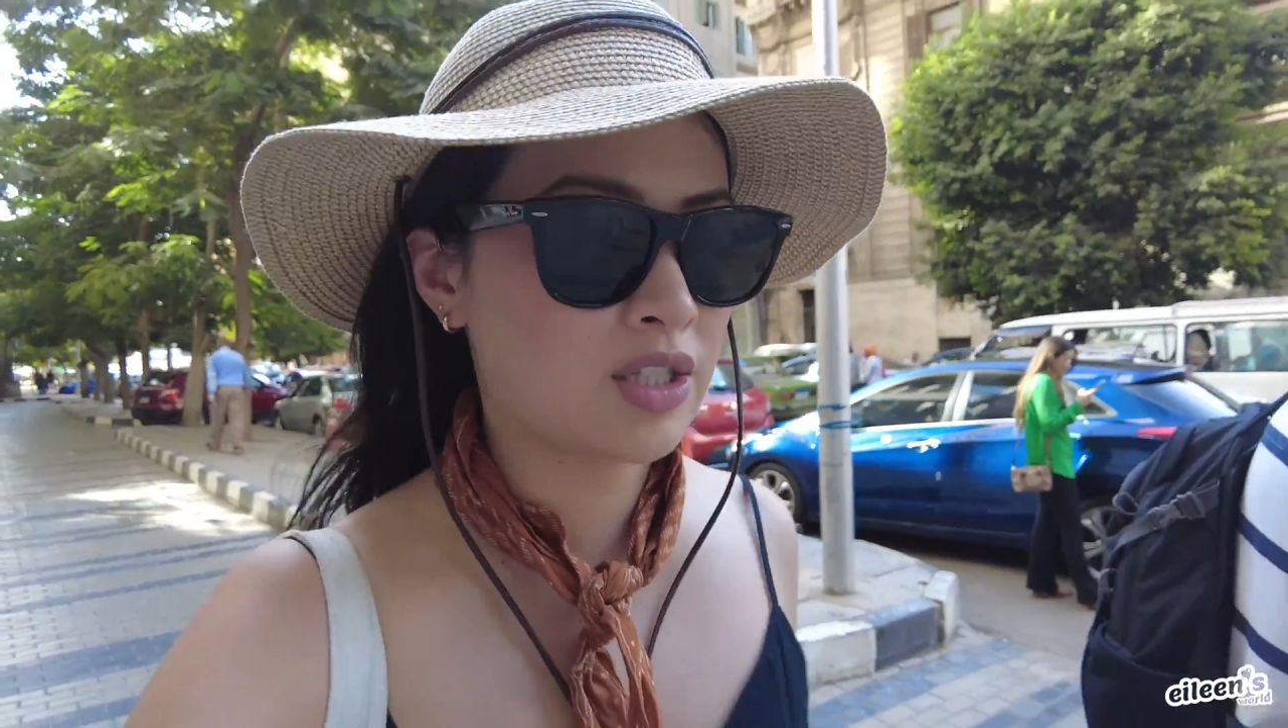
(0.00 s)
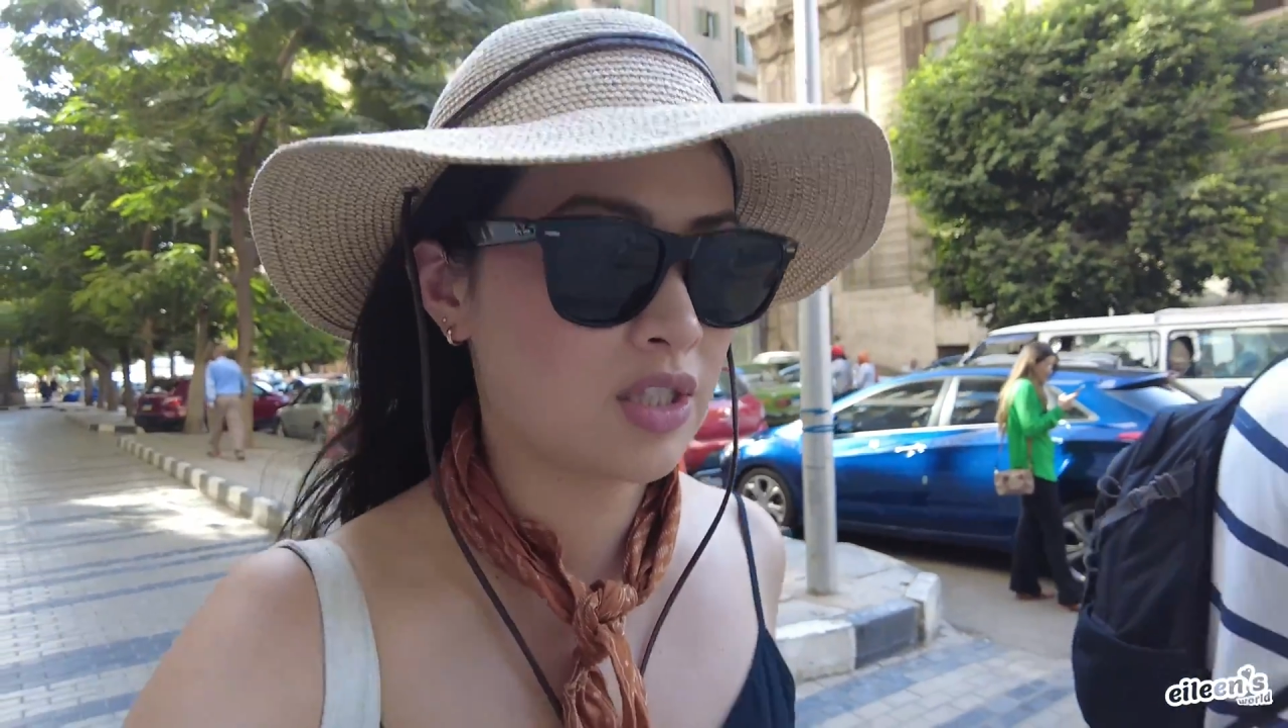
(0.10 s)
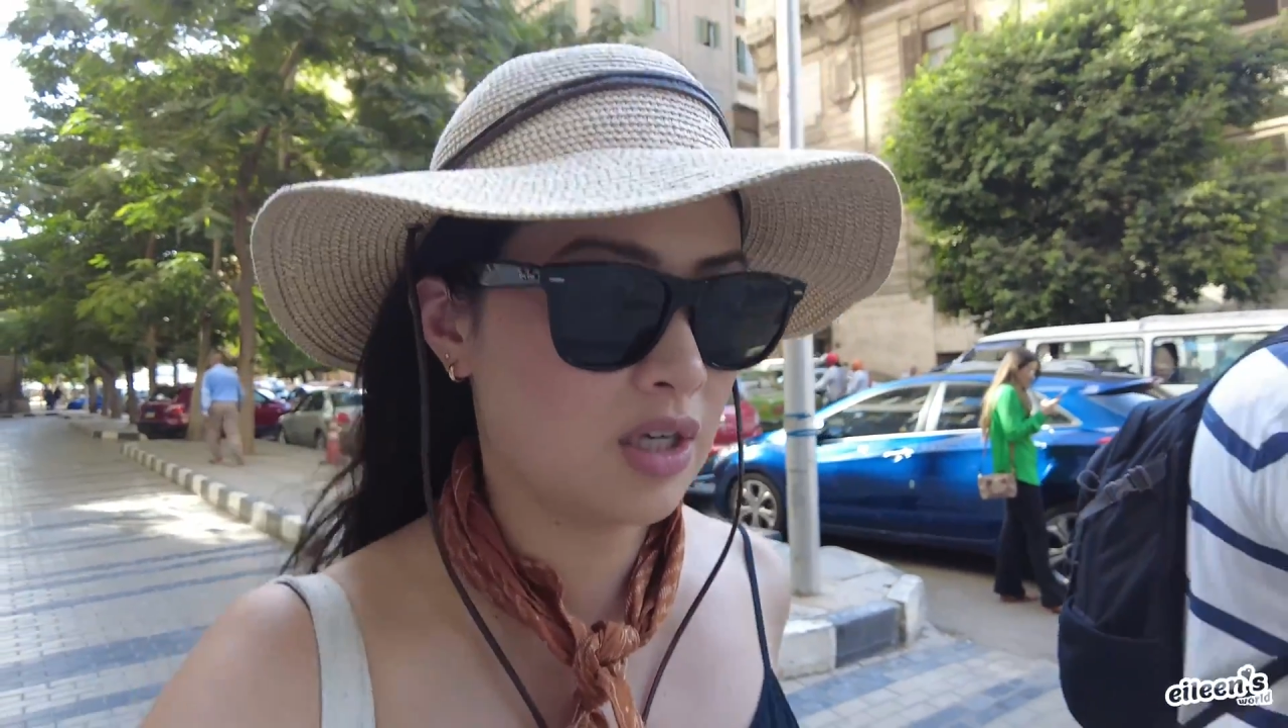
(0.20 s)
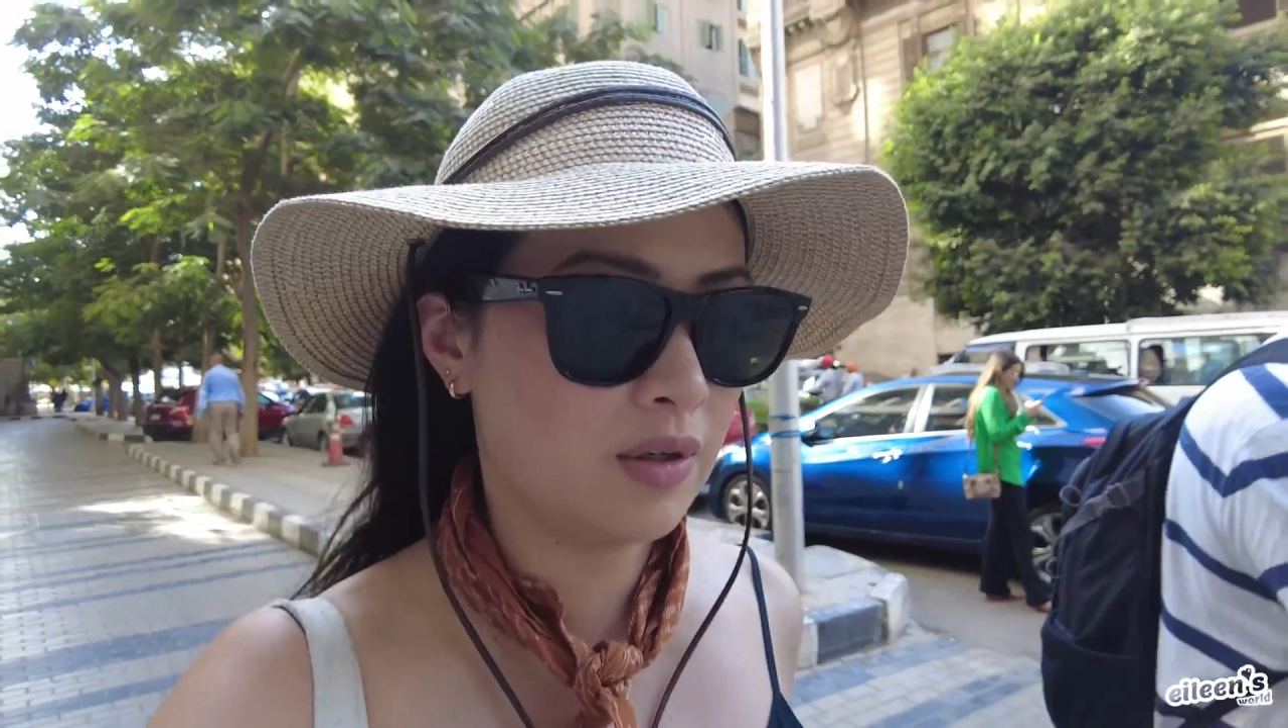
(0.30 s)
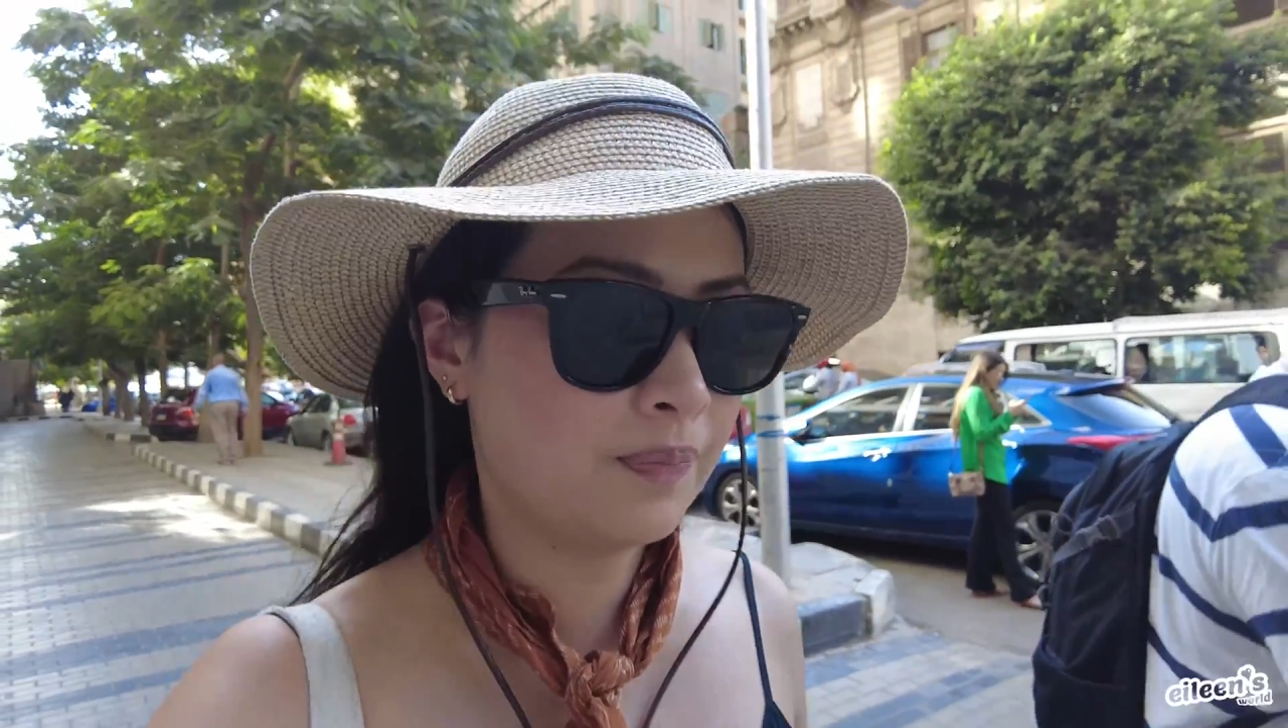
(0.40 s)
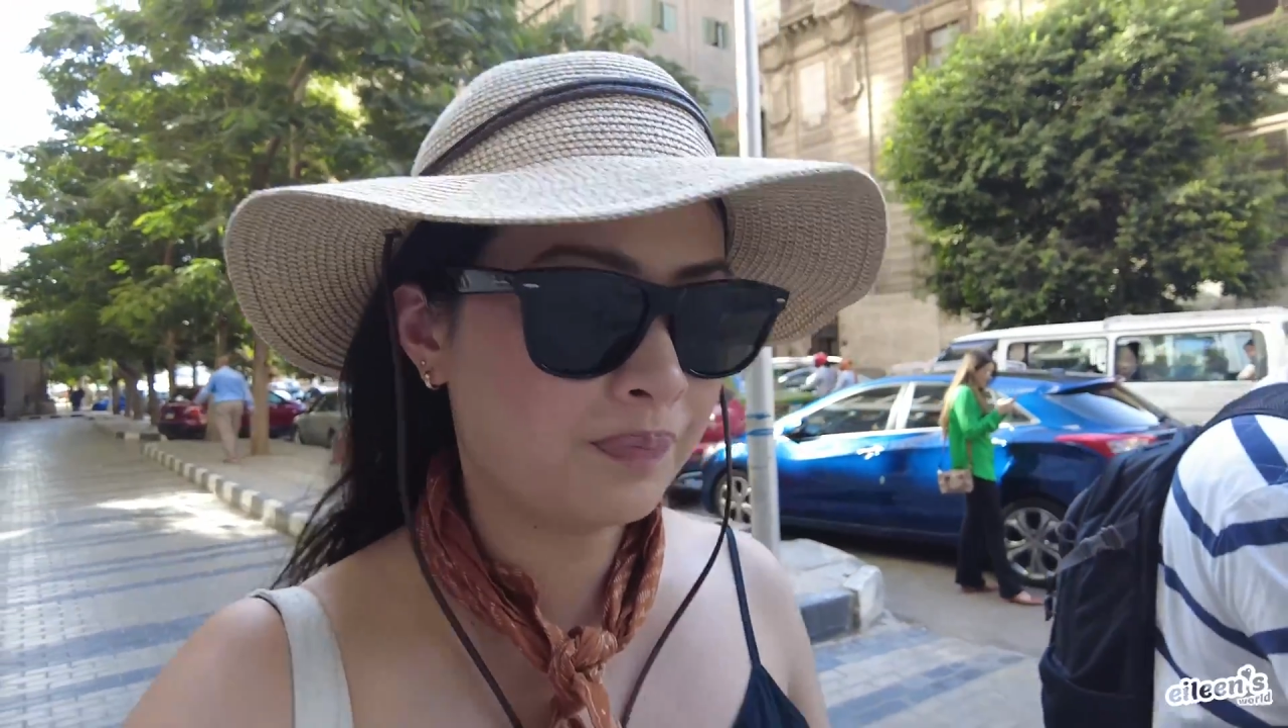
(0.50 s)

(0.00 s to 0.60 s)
So